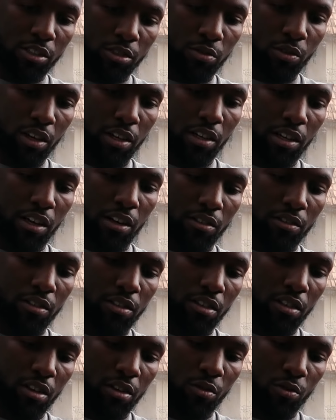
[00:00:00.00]
this right now.
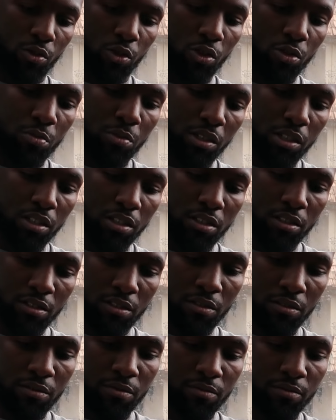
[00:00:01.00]
The aroma
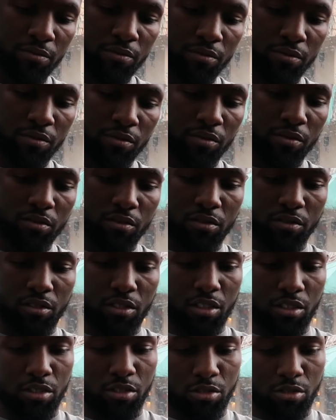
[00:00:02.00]

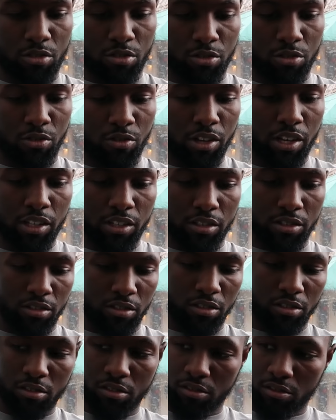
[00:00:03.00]
is
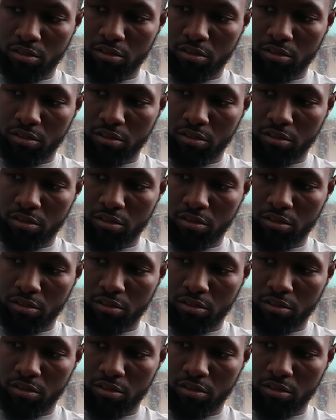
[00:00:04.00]
crazy.